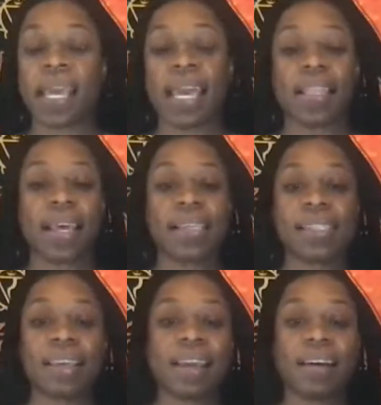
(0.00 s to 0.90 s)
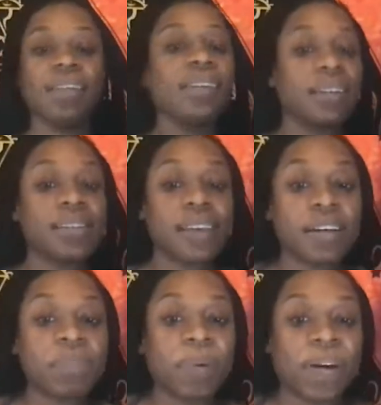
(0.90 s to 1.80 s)
And that's like a good
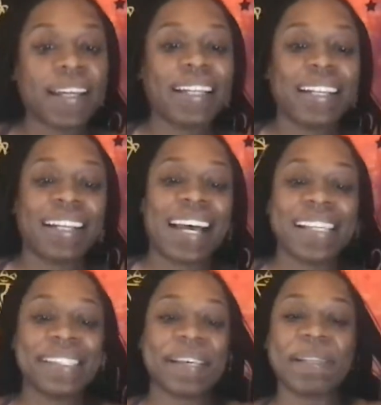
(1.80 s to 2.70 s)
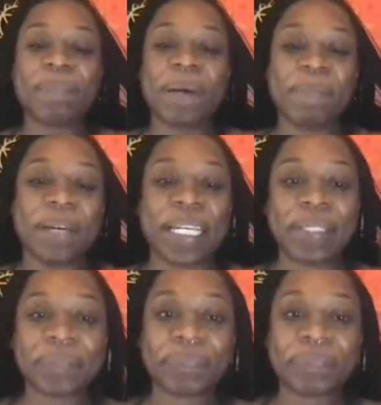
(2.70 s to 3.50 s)
sales point. Not sales point, but